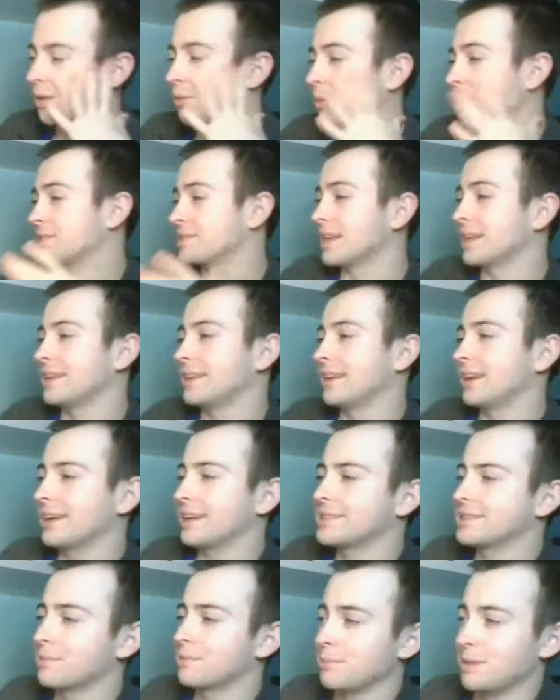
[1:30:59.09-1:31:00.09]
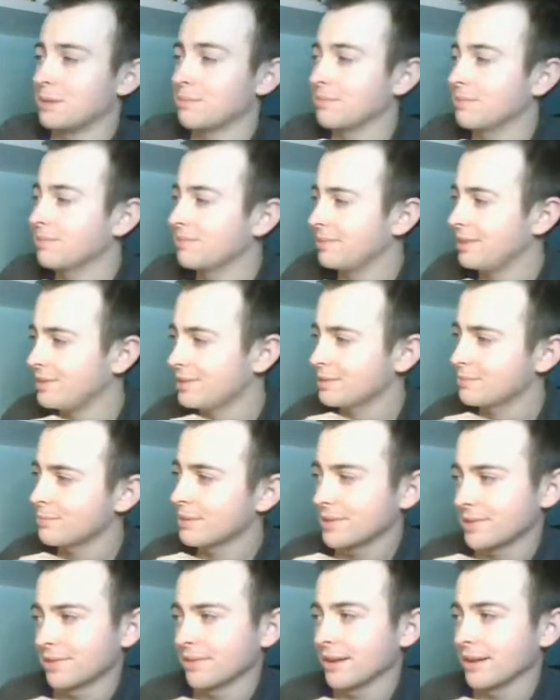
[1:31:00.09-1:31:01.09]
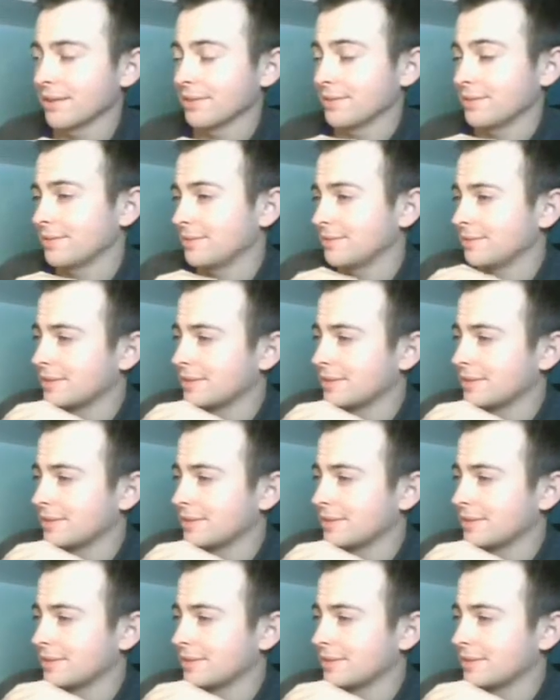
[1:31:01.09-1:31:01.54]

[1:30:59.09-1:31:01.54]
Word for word: What is that deck? It's a meme. He's just messing around.